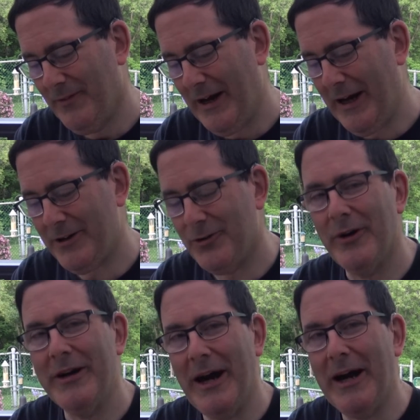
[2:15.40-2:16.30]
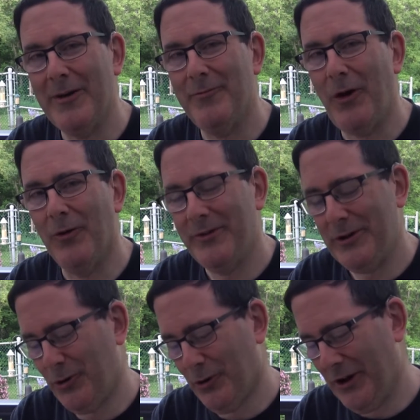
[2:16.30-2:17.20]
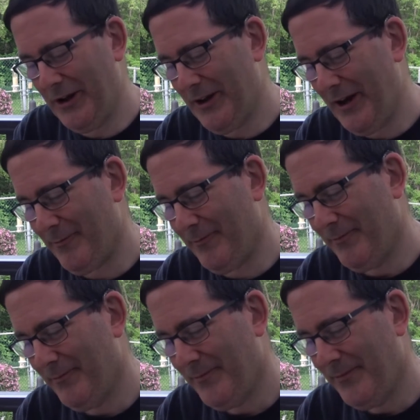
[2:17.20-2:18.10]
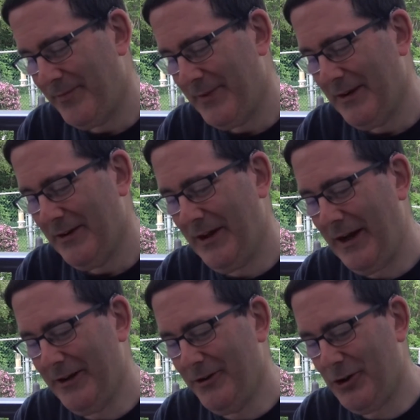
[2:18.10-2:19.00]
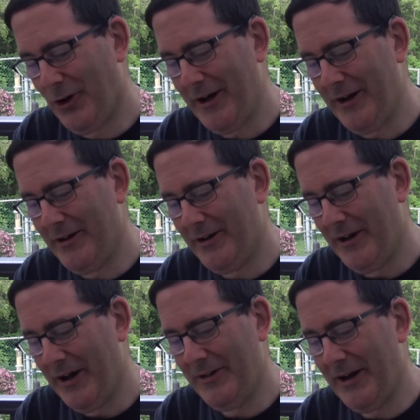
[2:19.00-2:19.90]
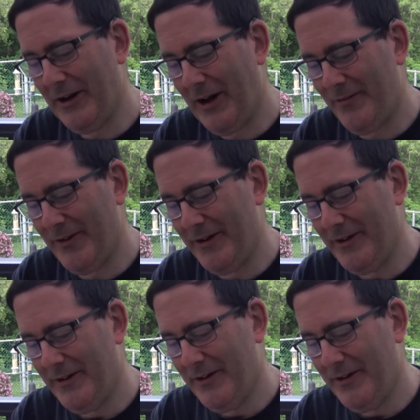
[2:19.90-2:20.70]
Actually, I am homeschooling them. They enjoy it and they love it.